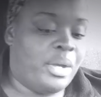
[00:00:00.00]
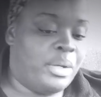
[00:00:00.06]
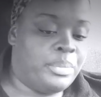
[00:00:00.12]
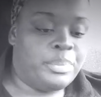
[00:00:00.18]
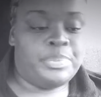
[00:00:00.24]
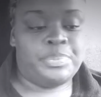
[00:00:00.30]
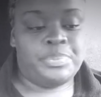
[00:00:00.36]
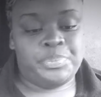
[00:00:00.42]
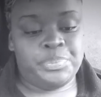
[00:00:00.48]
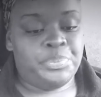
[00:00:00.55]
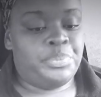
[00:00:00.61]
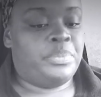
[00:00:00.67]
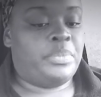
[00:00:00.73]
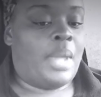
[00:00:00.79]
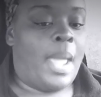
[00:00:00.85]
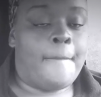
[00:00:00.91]
Said you'd
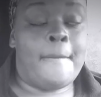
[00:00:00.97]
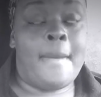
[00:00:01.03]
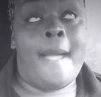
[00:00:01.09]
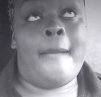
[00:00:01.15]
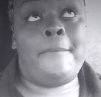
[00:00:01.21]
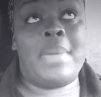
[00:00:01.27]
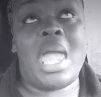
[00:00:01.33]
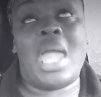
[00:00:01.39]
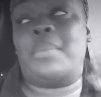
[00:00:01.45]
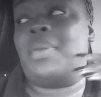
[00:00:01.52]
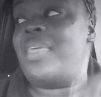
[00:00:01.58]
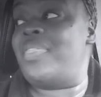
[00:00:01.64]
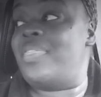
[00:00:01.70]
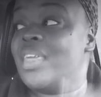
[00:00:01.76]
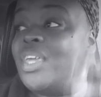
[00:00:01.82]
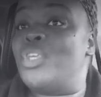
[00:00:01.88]
always be my
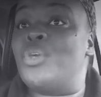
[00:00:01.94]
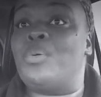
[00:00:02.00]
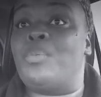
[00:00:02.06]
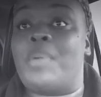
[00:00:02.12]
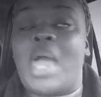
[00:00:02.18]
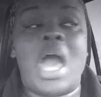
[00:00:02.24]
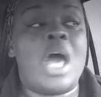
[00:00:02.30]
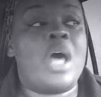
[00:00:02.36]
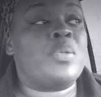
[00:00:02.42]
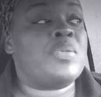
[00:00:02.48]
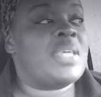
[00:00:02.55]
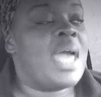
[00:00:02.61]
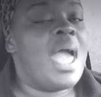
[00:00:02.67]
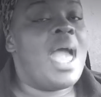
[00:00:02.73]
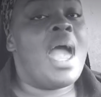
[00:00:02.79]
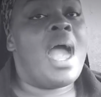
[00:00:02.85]
baby, and then you know.
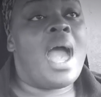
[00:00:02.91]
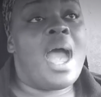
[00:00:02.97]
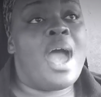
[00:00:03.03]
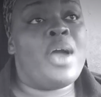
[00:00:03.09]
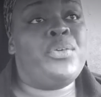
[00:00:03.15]
How you gonna